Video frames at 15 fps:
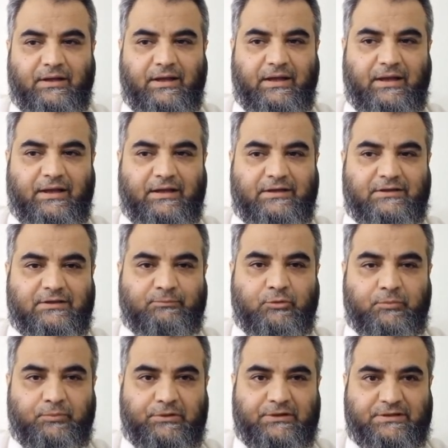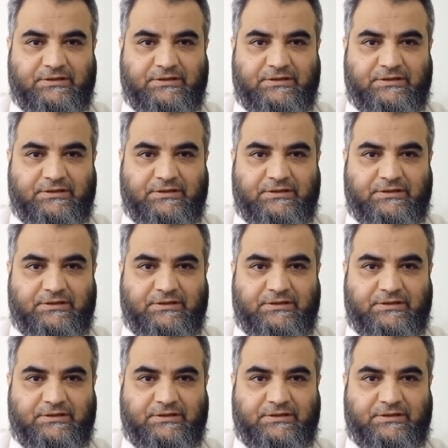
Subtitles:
and the pupil is